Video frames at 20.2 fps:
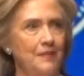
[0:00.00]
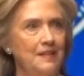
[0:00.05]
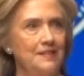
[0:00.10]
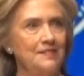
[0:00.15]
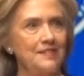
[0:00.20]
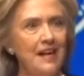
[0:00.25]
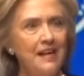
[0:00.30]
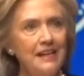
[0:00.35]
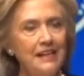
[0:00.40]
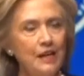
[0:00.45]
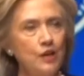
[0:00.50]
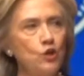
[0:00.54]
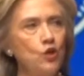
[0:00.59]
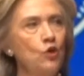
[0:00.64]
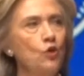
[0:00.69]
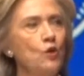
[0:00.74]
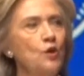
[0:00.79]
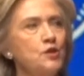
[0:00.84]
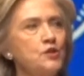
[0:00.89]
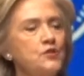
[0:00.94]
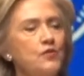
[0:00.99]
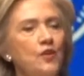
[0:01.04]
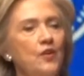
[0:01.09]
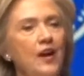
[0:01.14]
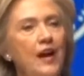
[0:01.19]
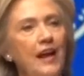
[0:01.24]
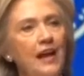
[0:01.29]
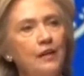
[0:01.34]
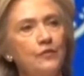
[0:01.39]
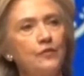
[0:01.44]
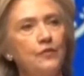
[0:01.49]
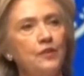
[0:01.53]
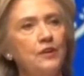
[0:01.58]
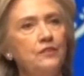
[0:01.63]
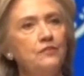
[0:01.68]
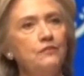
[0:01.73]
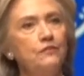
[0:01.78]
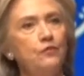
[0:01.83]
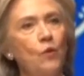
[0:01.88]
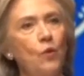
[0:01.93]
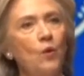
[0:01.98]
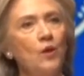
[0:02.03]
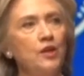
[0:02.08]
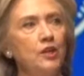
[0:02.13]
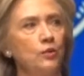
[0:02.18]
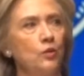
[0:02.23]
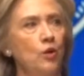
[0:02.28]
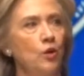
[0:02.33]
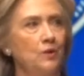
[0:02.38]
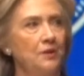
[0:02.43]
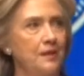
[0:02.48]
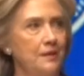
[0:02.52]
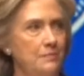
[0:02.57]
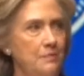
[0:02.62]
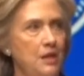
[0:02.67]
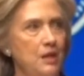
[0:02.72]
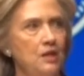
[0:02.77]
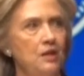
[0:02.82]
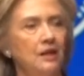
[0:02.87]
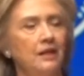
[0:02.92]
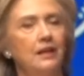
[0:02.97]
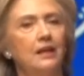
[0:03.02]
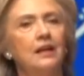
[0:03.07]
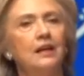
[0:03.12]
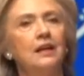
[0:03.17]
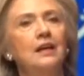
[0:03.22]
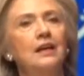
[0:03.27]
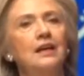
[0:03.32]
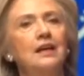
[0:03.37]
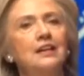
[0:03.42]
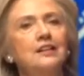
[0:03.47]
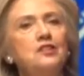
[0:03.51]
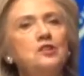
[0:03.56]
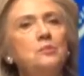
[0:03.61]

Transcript: setting a course for every 4-year-old in America